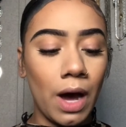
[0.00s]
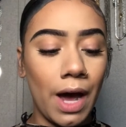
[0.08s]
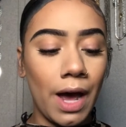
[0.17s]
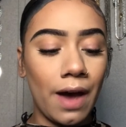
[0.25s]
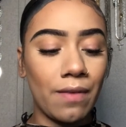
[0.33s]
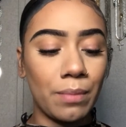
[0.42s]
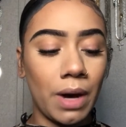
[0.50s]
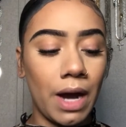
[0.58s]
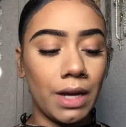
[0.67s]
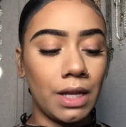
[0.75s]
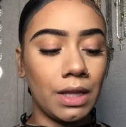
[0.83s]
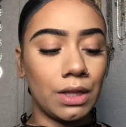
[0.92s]
I have
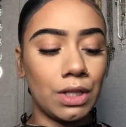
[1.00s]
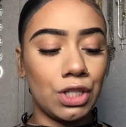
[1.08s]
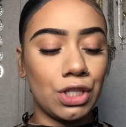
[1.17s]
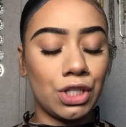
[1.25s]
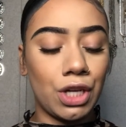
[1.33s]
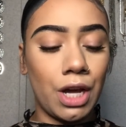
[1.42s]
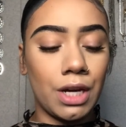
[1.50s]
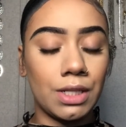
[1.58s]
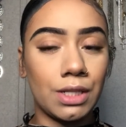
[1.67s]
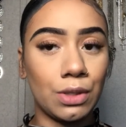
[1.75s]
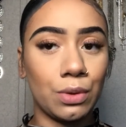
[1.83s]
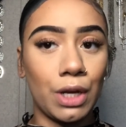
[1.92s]
mine in the shade
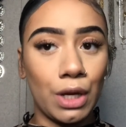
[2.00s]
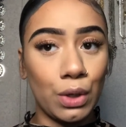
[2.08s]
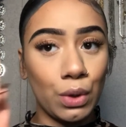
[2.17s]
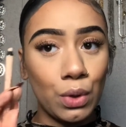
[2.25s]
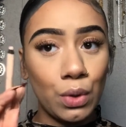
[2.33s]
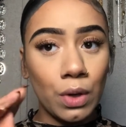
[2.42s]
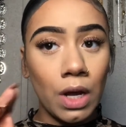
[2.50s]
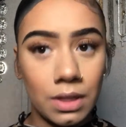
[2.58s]
Silky Nude.